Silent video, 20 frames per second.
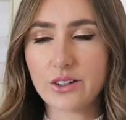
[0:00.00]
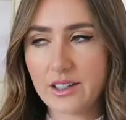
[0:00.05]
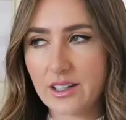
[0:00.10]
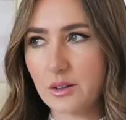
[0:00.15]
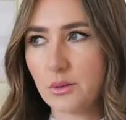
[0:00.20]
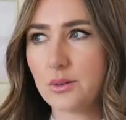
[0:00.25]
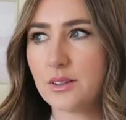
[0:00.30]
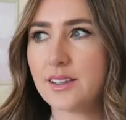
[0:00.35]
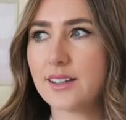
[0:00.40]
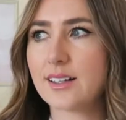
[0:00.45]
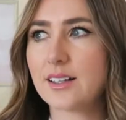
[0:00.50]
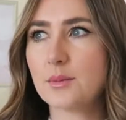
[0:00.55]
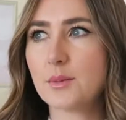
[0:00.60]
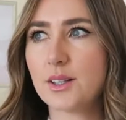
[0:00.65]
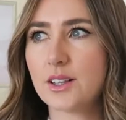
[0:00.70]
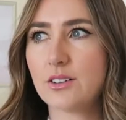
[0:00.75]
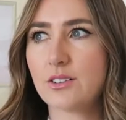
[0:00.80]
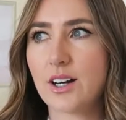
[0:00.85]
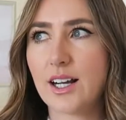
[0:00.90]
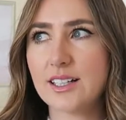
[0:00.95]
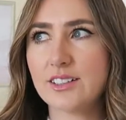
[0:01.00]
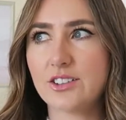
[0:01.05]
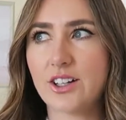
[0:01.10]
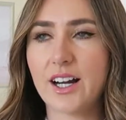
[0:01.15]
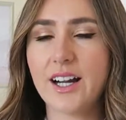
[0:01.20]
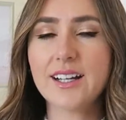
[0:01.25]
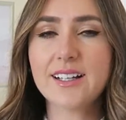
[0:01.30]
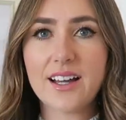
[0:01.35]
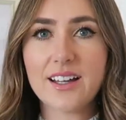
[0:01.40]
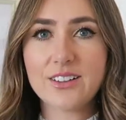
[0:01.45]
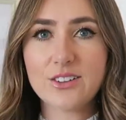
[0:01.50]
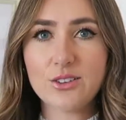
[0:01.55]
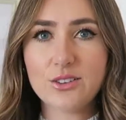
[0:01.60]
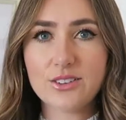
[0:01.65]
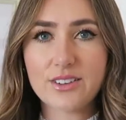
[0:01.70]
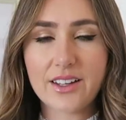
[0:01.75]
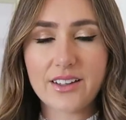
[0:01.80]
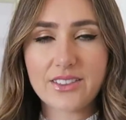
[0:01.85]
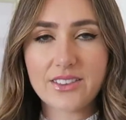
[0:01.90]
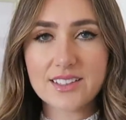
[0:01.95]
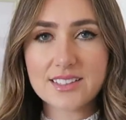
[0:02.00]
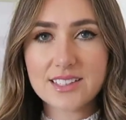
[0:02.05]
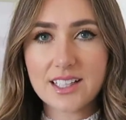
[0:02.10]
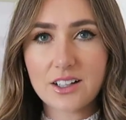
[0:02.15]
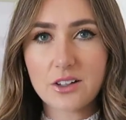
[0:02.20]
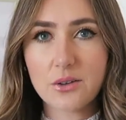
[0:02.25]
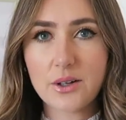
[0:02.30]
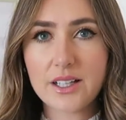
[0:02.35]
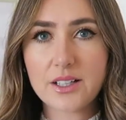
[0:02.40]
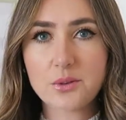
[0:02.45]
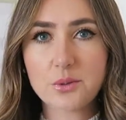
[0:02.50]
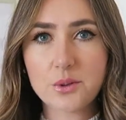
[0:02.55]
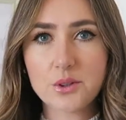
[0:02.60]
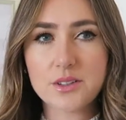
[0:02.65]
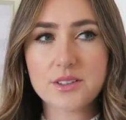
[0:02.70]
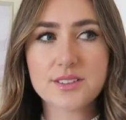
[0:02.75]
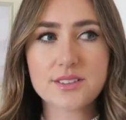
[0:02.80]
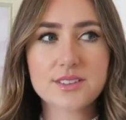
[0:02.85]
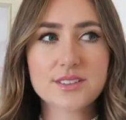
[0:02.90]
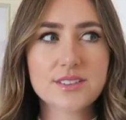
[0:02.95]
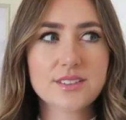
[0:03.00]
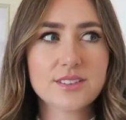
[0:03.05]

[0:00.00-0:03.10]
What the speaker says: okay, well then I'm on the right track. I knew that the silhouette would